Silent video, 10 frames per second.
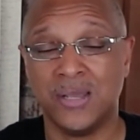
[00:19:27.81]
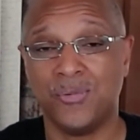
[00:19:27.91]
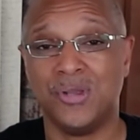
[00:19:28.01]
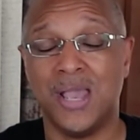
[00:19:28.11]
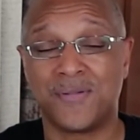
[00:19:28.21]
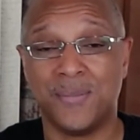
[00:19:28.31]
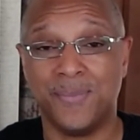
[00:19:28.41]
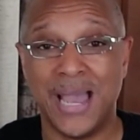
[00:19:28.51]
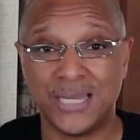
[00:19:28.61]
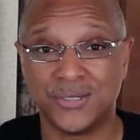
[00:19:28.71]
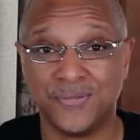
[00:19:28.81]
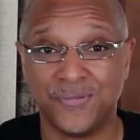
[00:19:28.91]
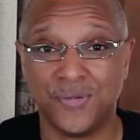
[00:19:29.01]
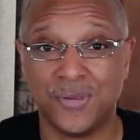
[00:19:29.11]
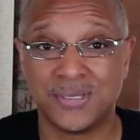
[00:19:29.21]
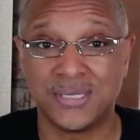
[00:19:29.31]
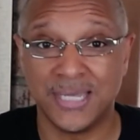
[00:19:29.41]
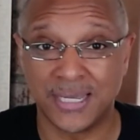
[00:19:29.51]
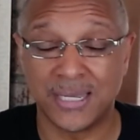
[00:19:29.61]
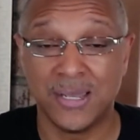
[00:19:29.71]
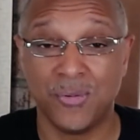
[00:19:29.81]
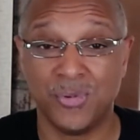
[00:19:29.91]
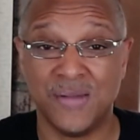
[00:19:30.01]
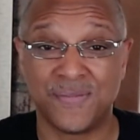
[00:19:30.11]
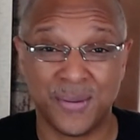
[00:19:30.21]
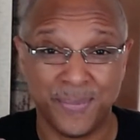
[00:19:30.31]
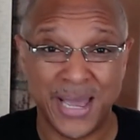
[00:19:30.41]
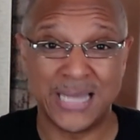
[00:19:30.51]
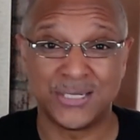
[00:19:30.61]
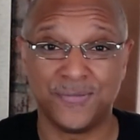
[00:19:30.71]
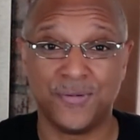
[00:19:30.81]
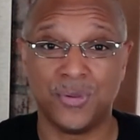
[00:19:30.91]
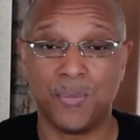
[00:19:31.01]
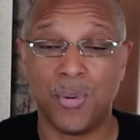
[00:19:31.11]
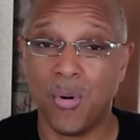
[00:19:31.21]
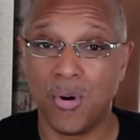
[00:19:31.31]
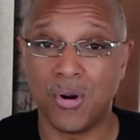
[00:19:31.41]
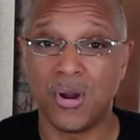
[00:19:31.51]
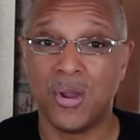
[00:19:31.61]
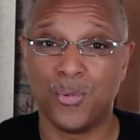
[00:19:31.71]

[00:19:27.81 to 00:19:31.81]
when you have compassion for the sick, when you have compassion for the poor,